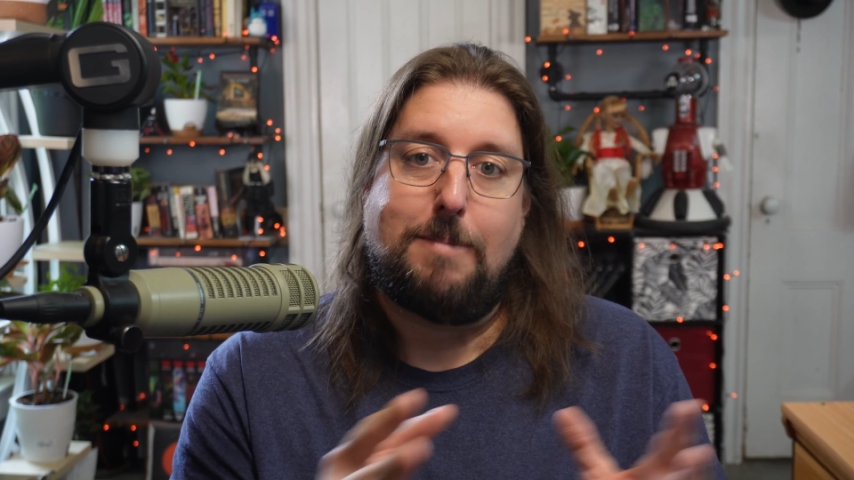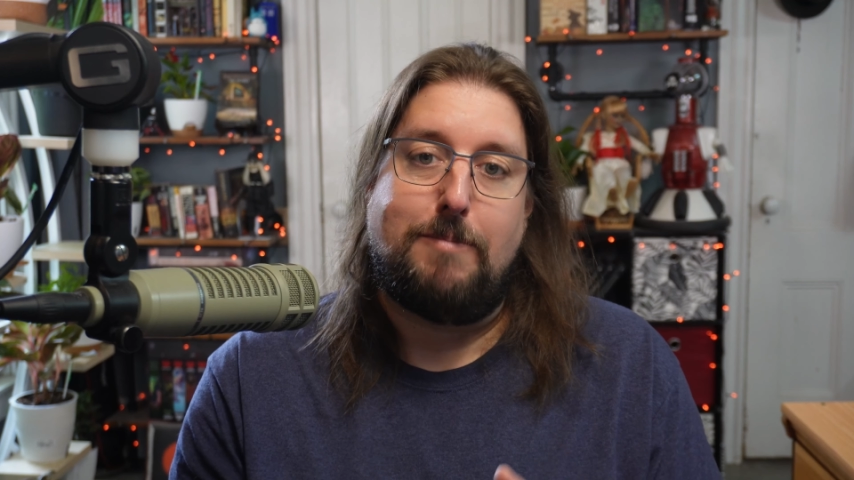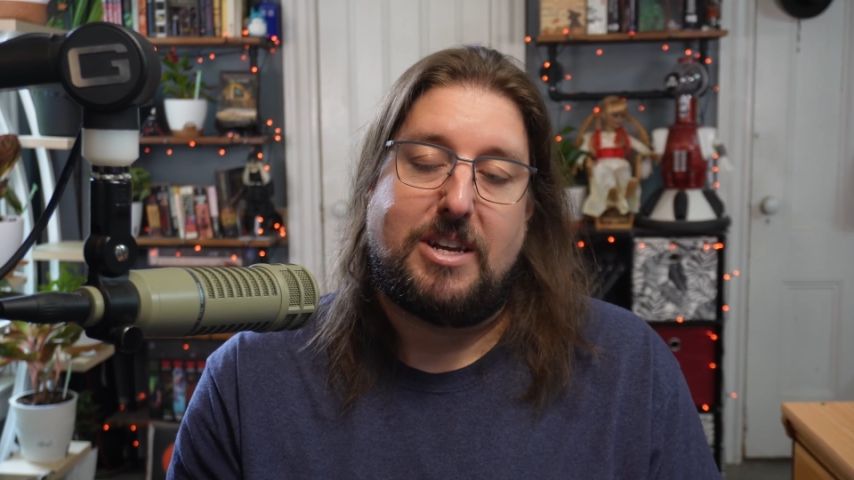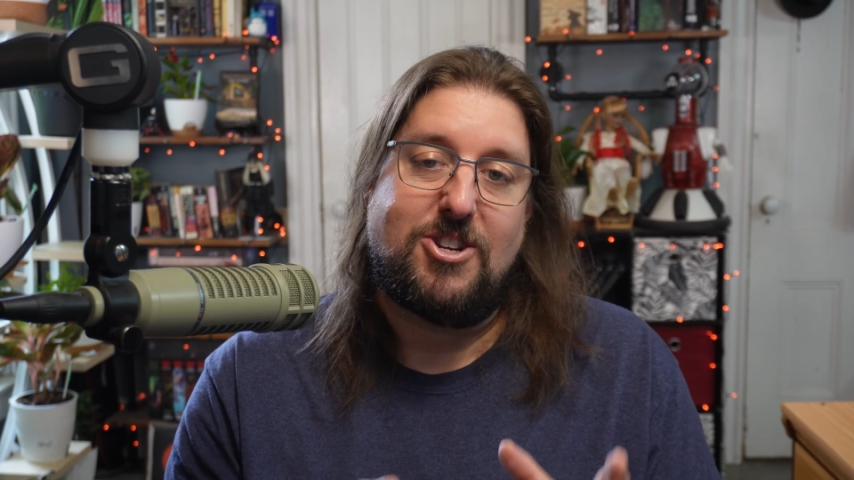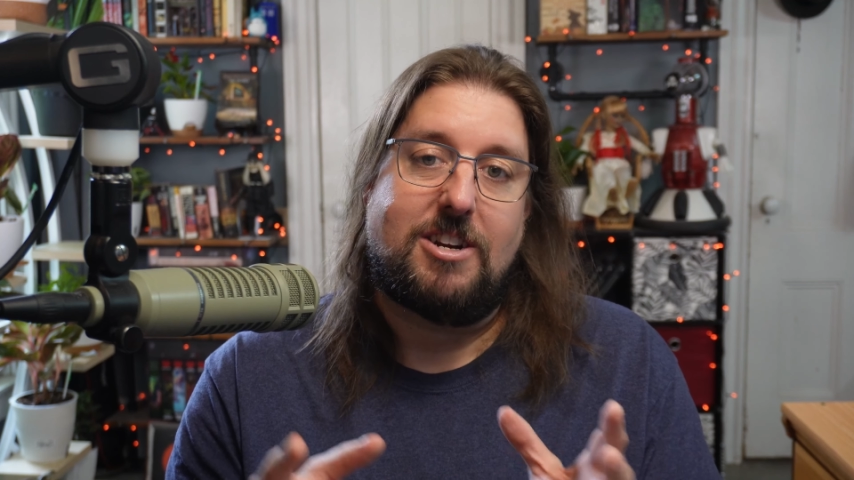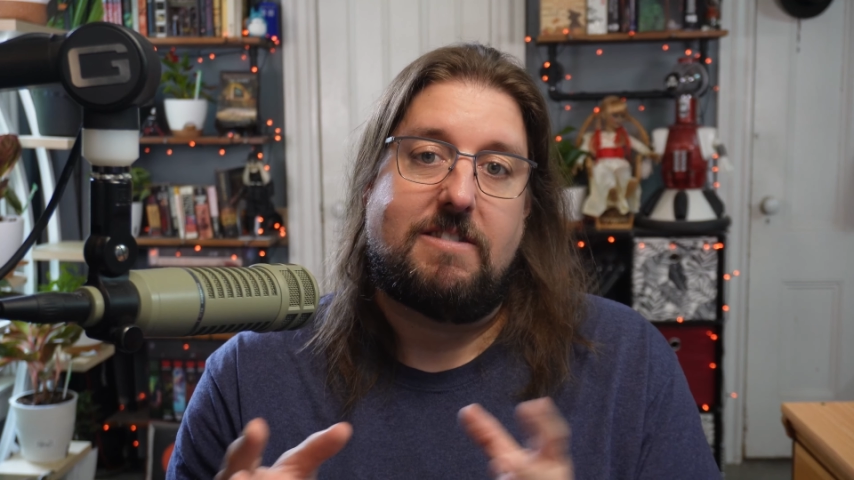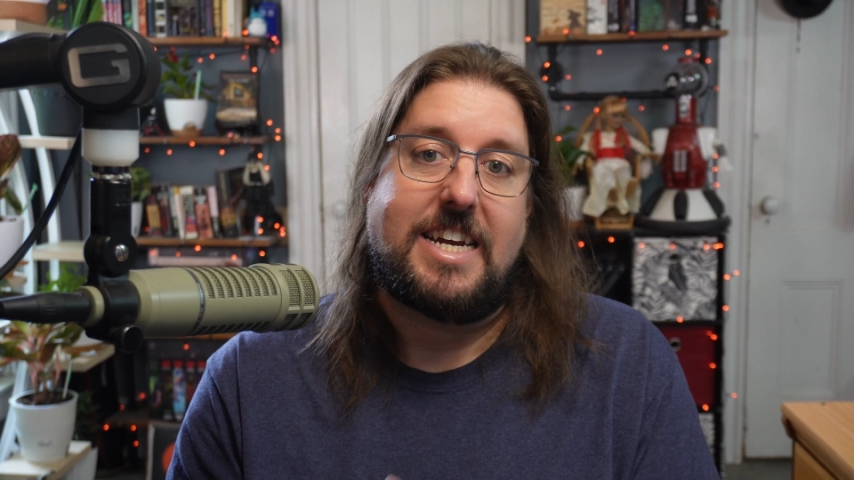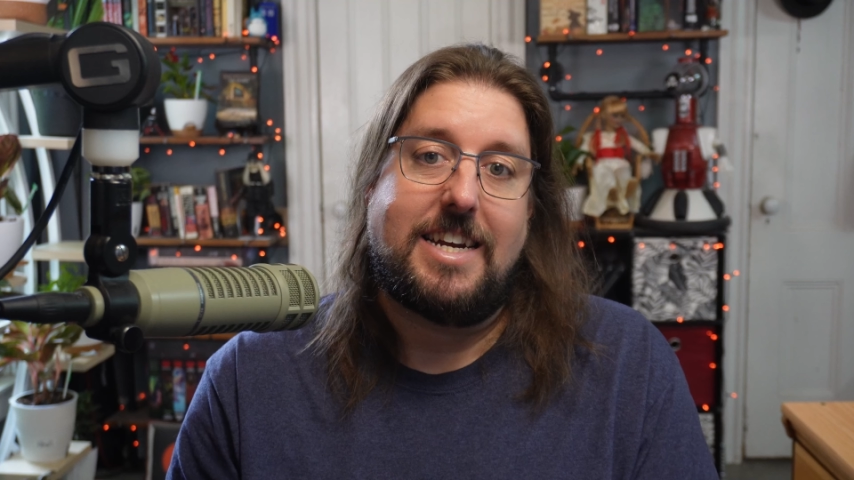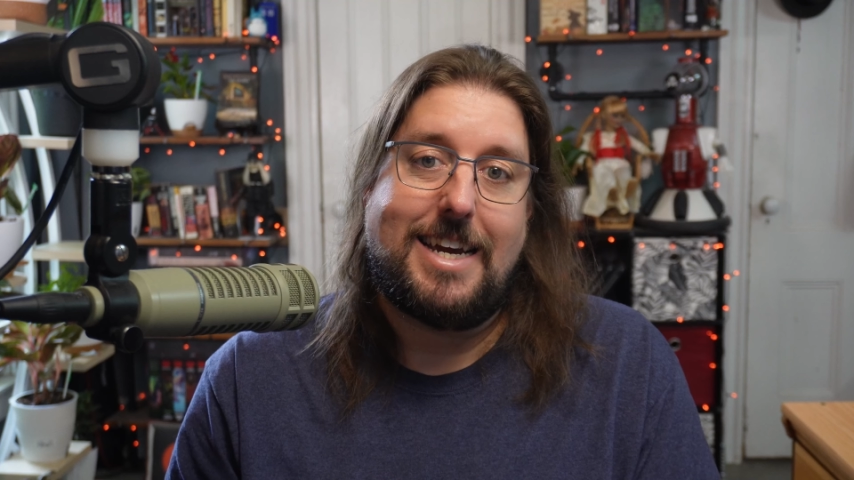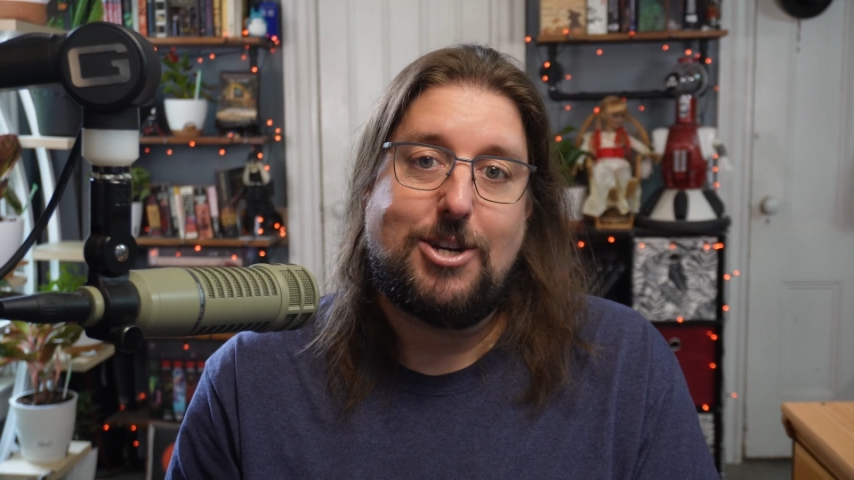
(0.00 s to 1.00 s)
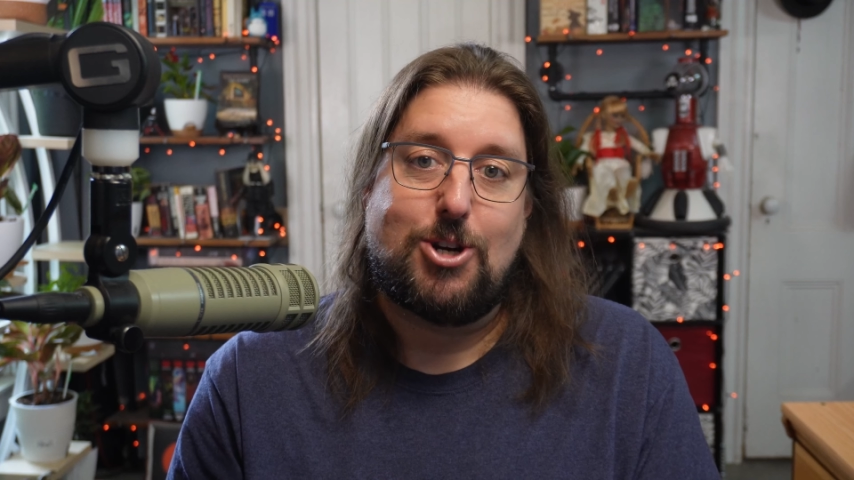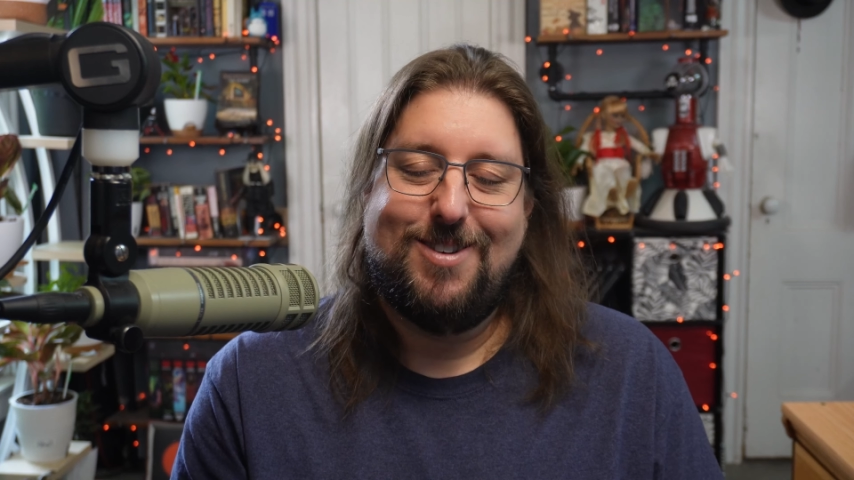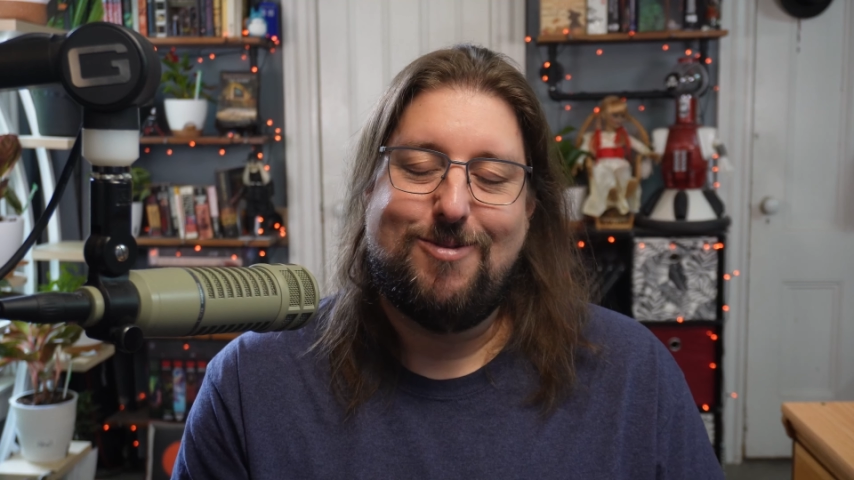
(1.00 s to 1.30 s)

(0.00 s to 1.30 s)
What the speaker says: mystery nature,